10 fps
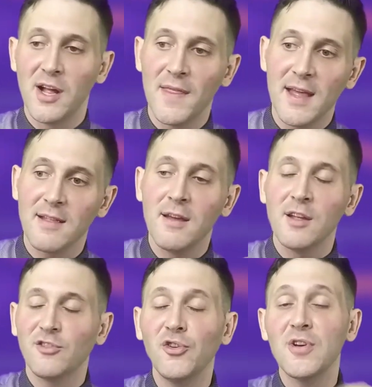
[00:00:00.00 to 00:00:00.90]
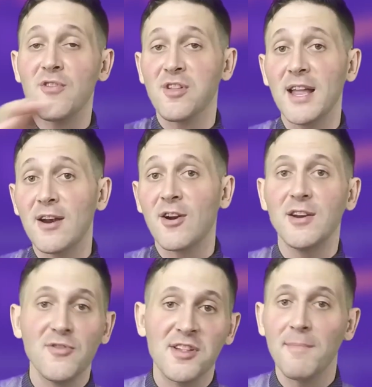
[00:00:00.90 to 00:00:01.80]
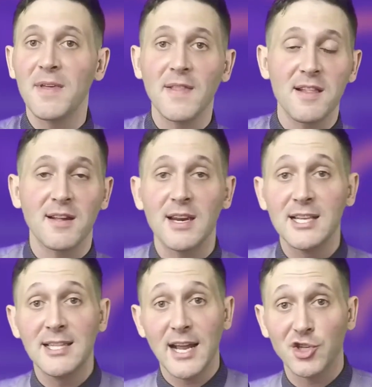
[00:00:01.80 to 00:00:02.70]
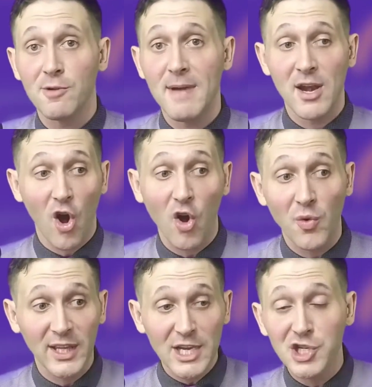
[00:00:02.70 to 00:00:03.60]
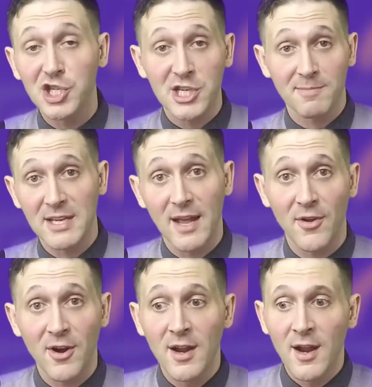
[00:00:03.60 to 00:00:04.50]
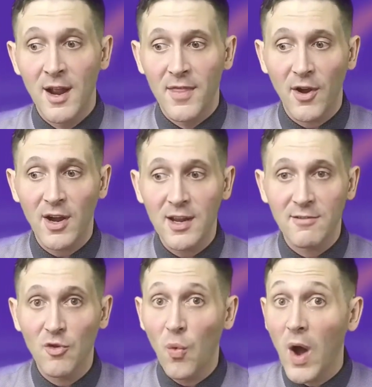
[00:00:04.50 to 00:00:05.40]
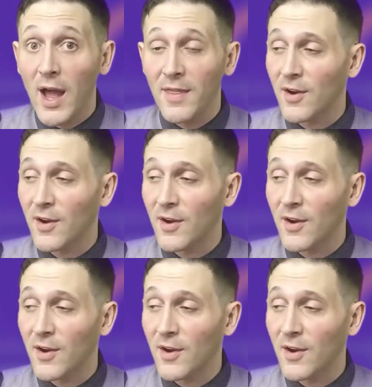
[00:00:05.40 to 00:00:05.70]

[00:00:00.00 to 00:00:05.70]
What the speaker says: and then 2 years later, I do something that's gonna detriment our relationship together, they're gonna do what?